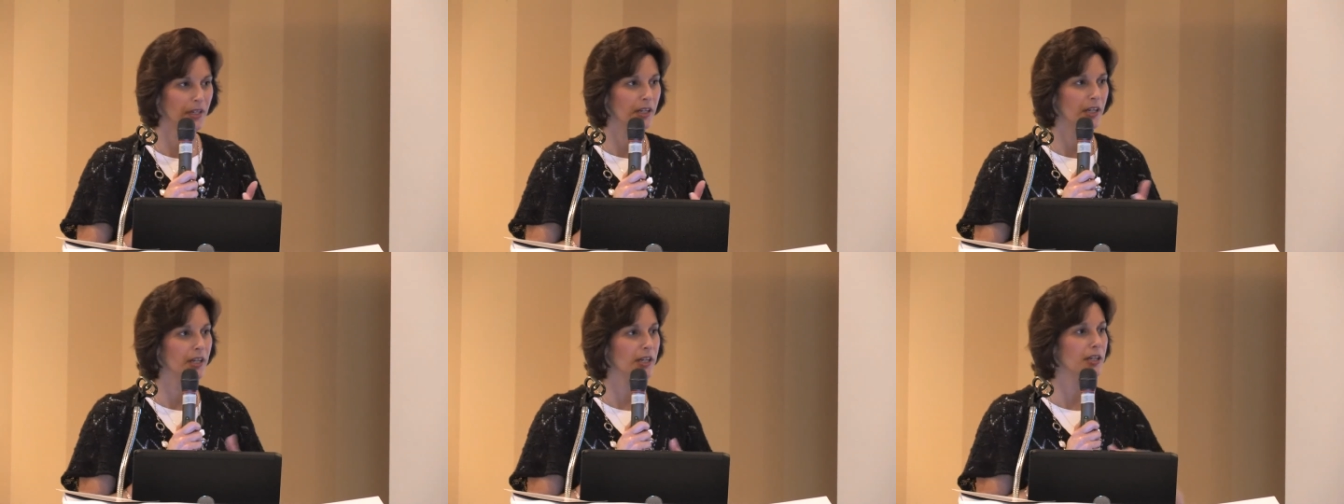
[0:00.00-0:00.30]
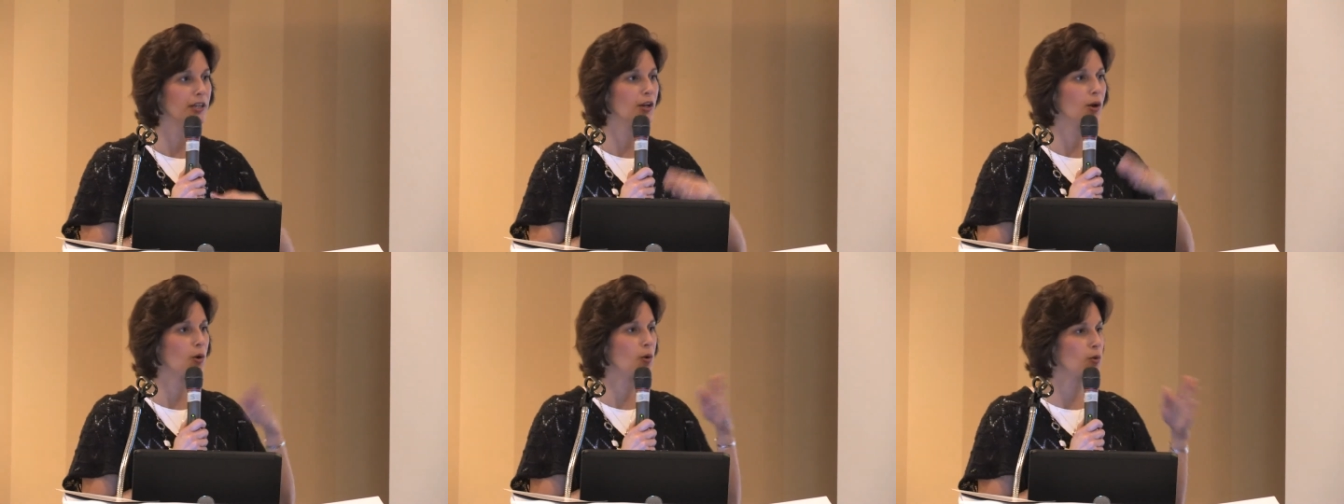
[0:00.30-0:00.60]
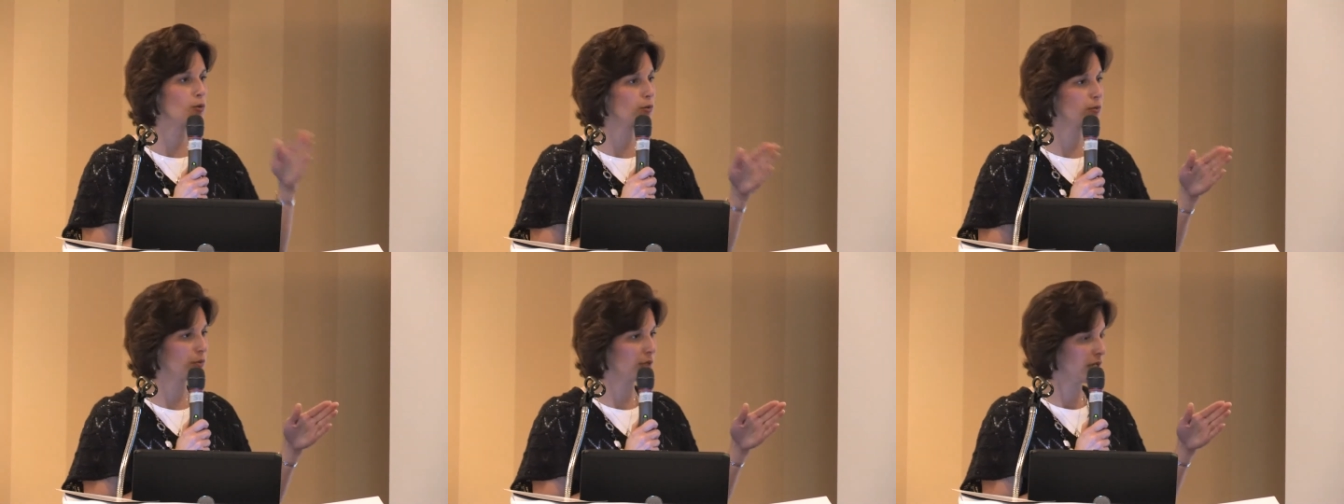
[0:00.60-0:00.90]
and in the
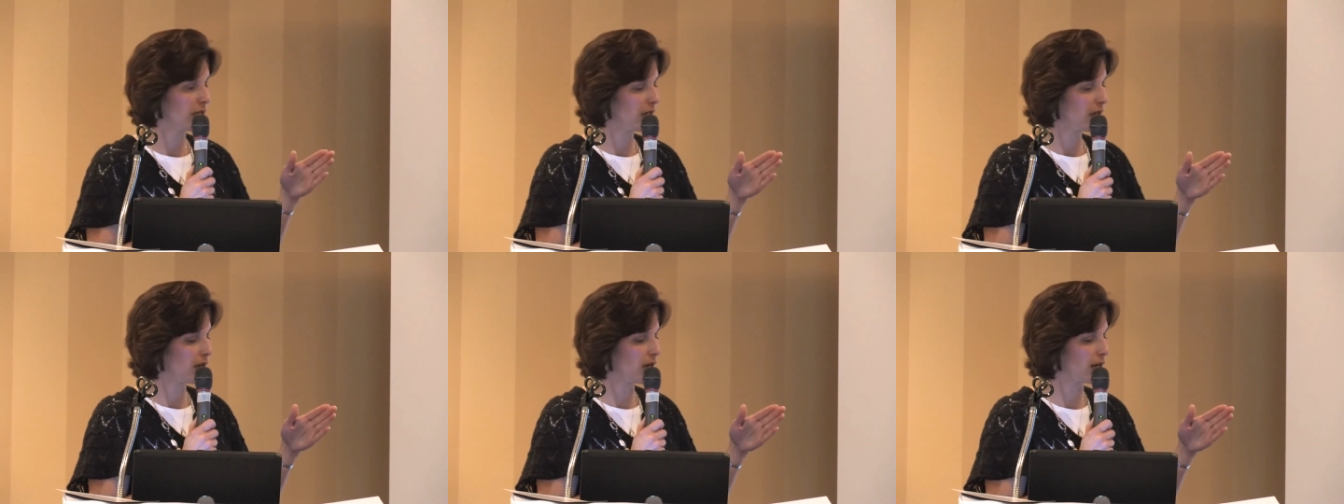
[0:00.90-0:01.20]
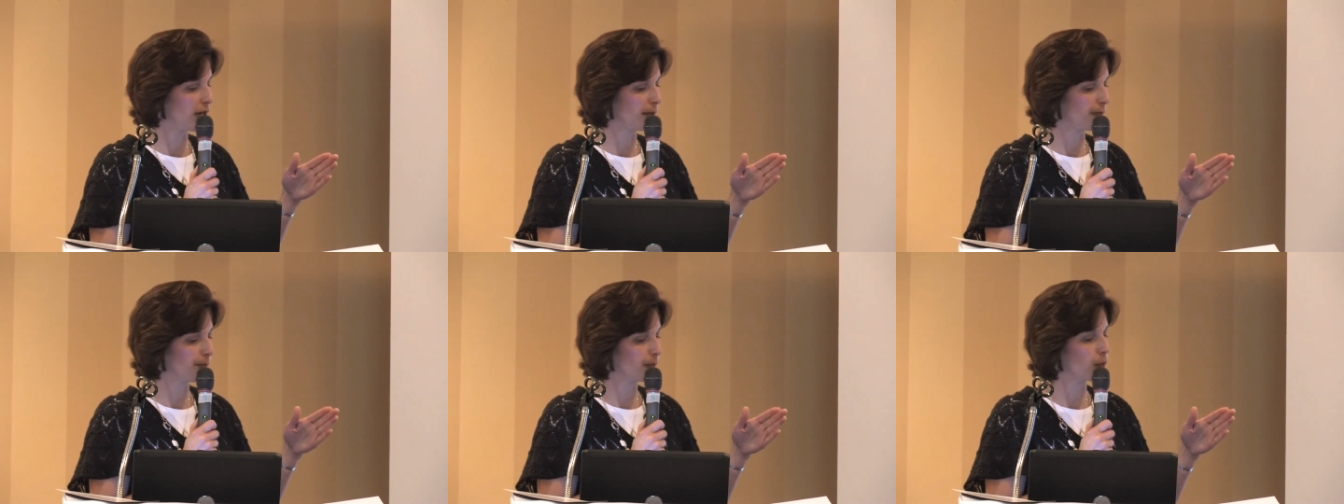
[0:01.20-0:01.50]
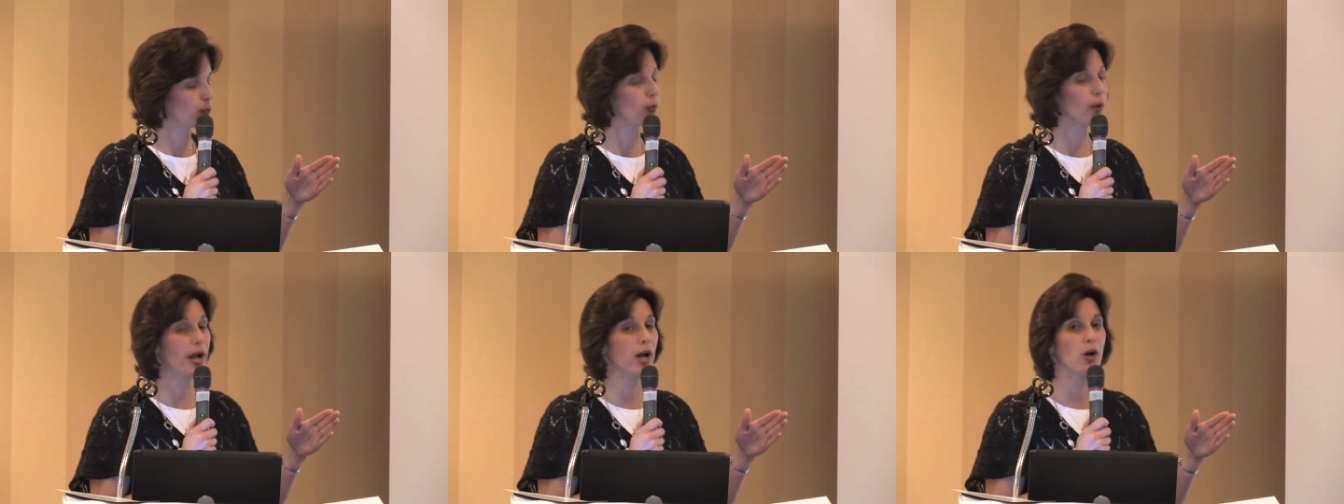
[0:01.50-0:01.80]
whole
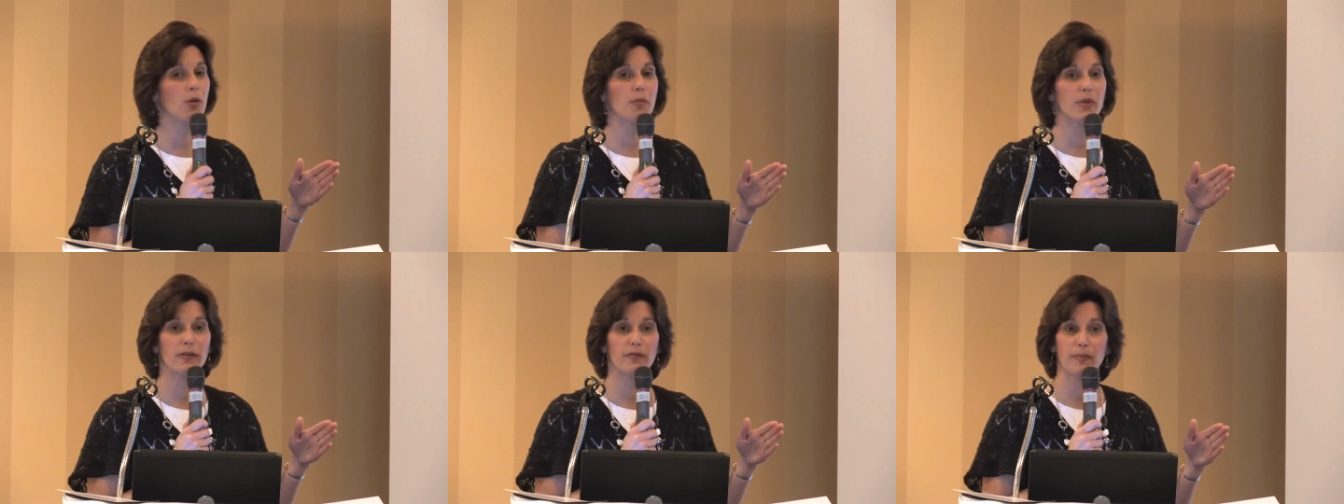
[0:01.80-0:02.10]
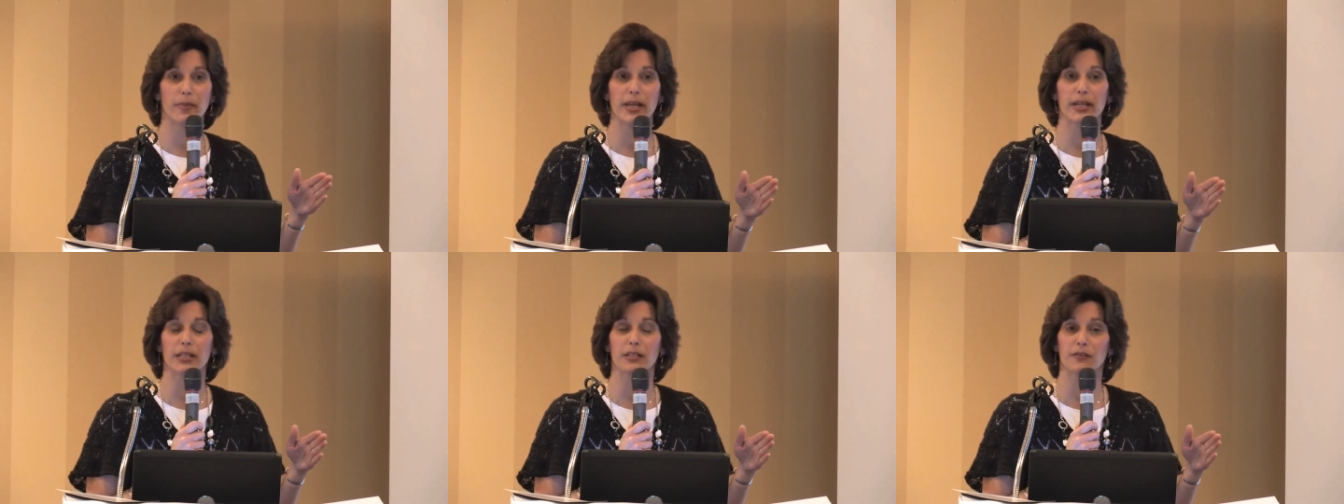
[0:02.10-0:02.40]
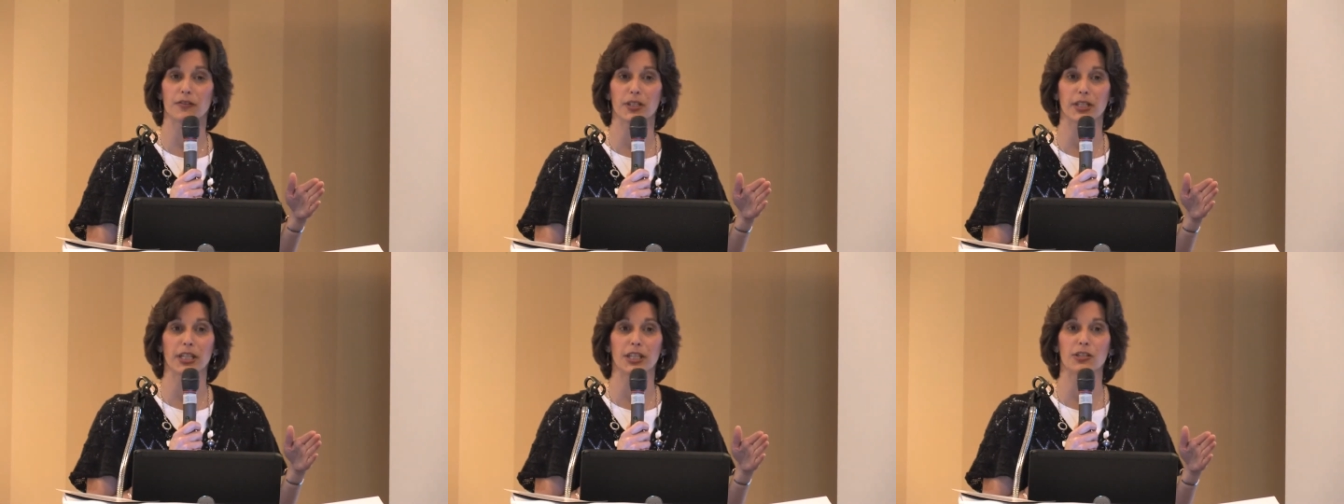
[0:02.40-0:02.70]
realm of
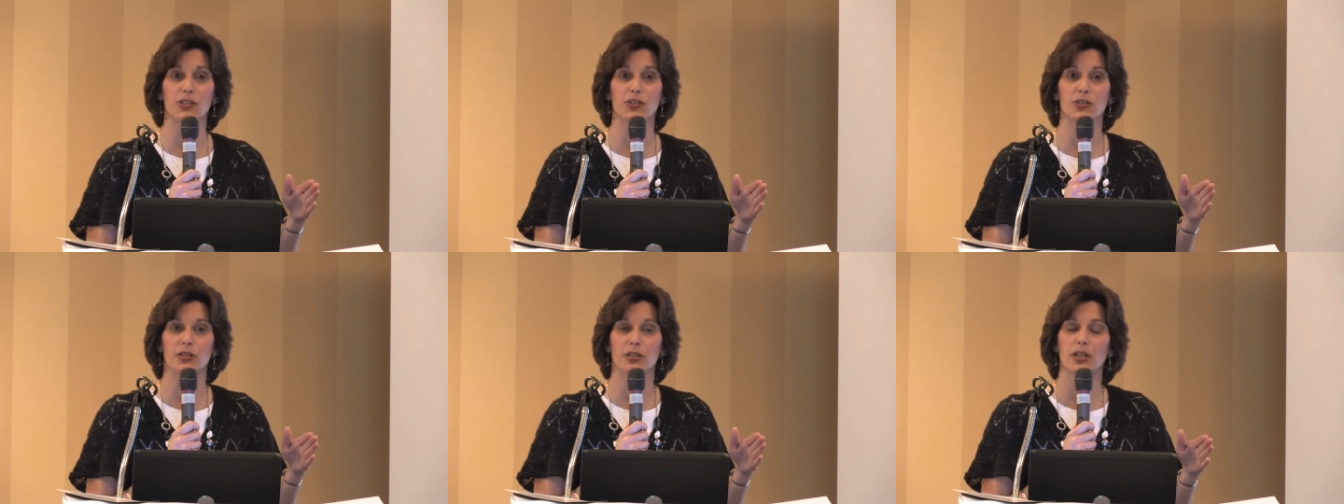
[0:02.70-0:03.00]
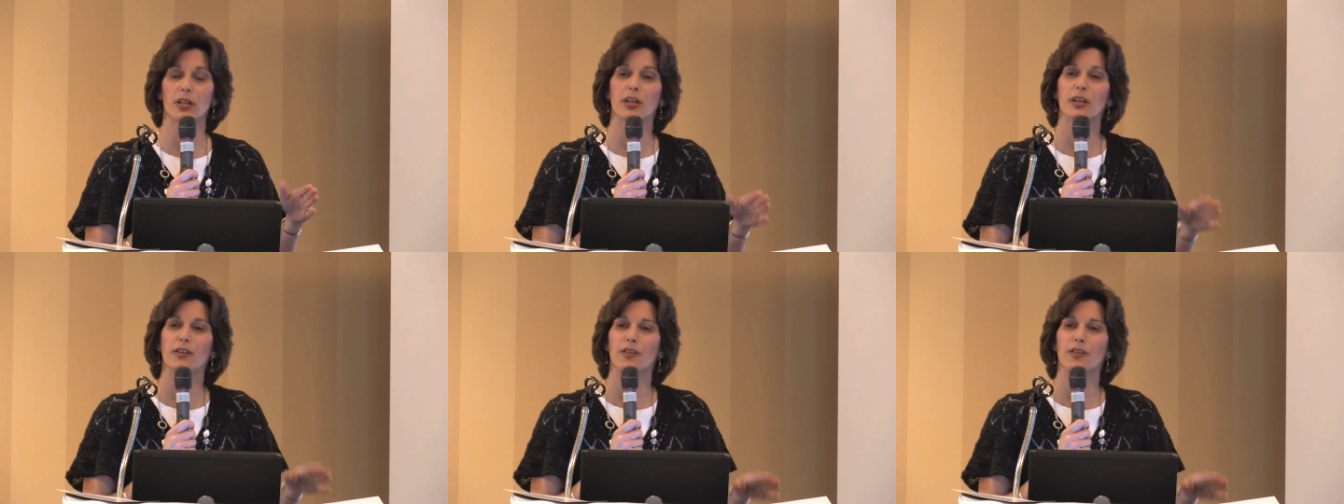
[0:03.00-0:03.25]
magnification,